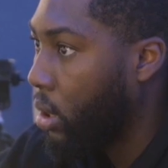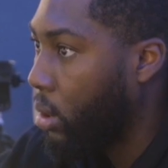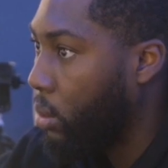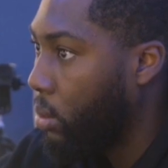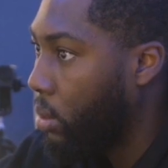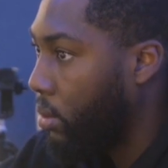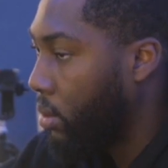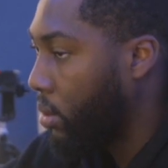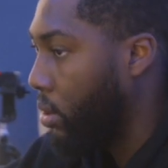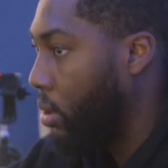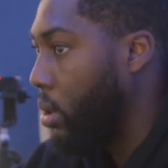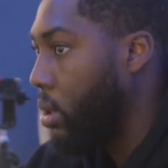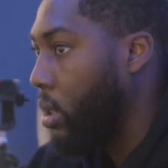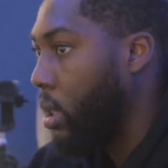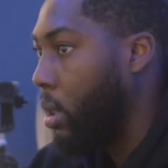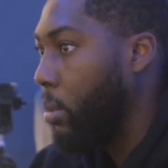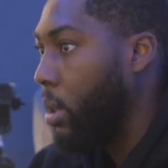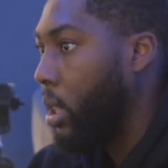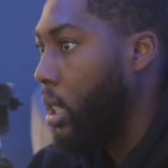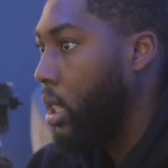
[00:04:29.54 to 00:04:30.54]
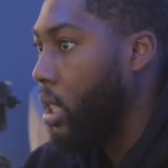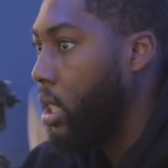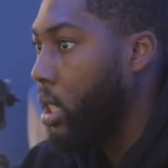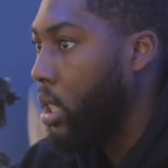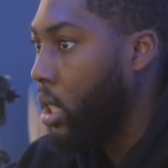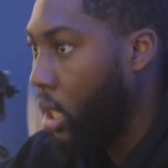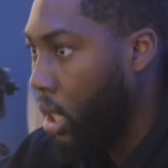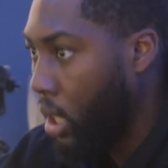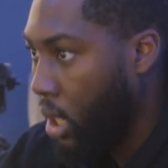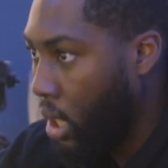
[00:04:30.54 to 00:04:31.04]
So with using the melodies,
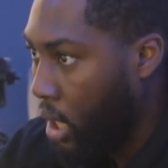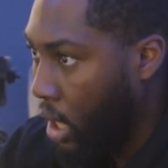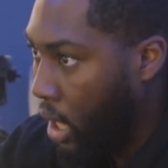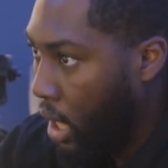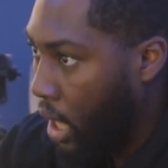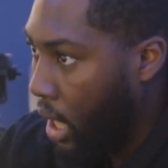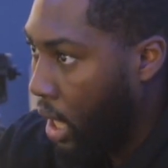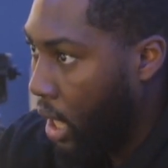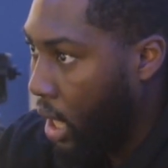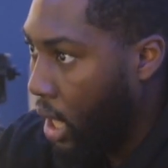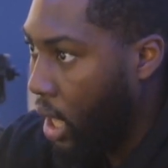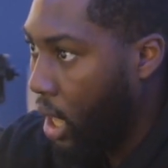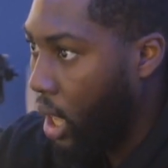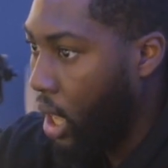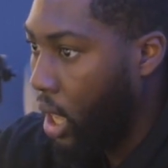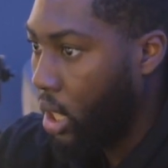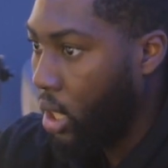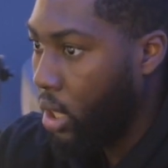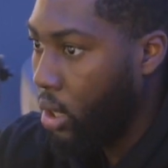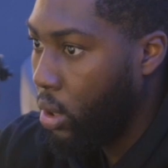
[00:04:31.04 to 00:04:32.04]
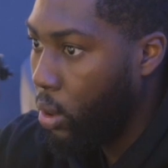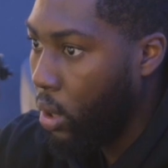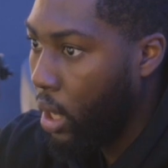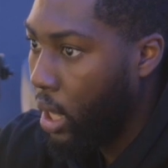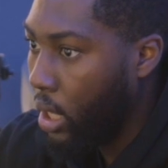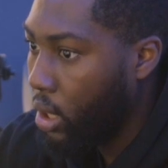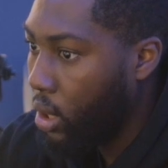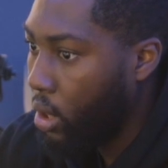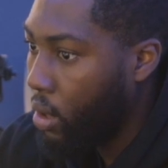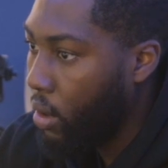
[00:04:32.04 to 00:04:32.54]
I knew I
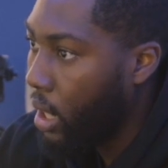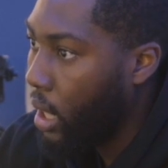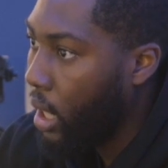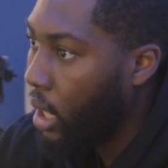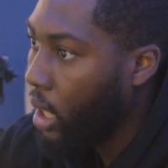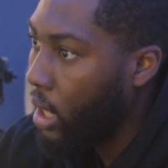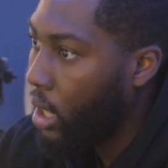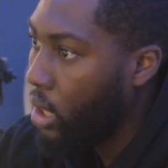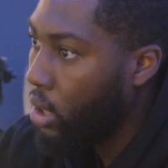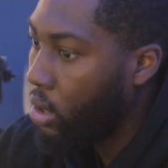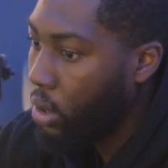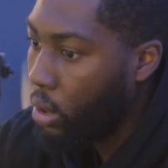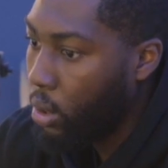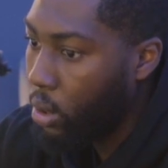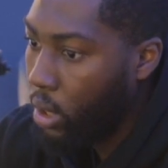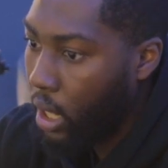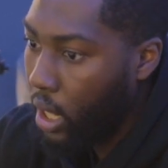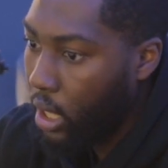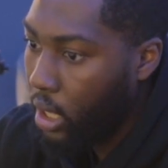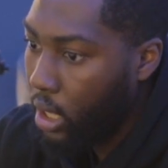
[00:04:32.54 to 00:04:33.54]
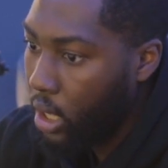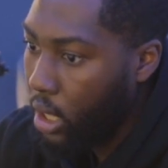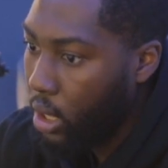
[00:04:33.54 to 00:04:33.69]
had to create like an intro, so I added